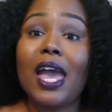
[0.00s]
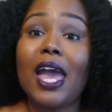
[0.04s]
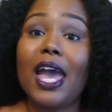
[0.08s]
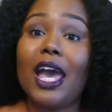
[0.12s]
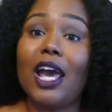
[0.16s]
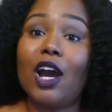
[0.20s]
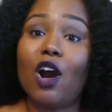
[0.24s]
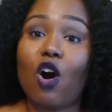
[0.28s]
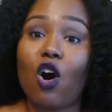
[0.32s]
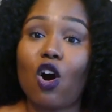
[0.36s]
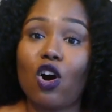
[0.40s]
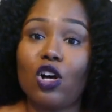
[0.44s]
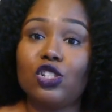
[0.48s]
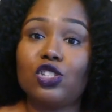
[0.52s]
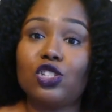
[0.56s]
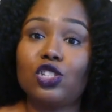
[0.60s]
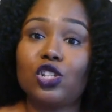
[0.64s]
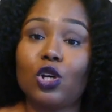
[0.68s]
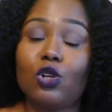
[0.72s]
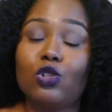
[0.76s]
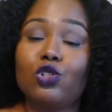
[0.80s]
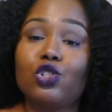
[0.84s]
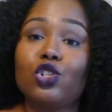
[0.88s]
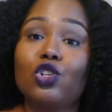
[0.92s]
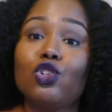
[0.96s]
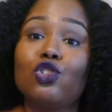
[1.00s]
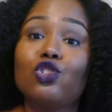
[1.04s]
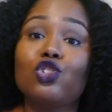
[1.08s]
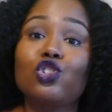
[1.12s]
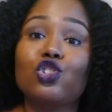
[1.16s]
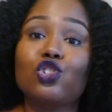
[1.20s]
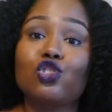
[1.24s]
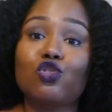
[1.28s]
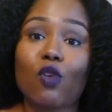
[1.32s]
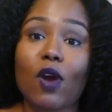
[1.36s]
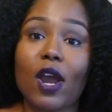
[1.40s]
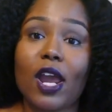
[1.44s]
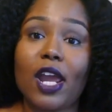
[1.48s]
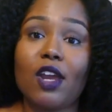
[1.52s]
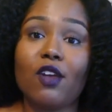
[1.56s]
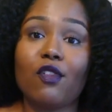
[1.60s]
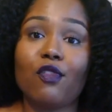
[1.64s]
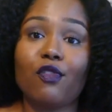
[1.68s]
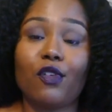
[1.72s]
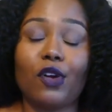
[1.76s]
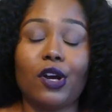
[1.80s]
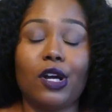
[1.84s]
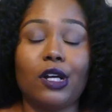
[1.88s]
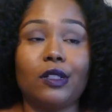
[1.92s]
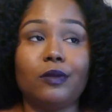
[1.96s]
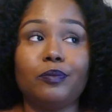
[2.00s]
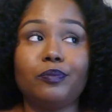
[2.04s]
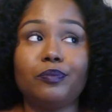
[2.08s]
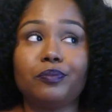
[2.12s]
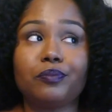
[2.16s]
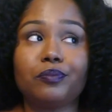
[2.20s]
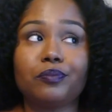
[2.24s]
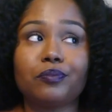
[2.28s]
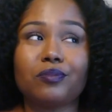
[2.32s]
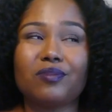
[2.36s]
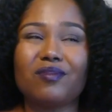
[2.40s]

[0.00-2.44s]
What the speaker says: and also to stray from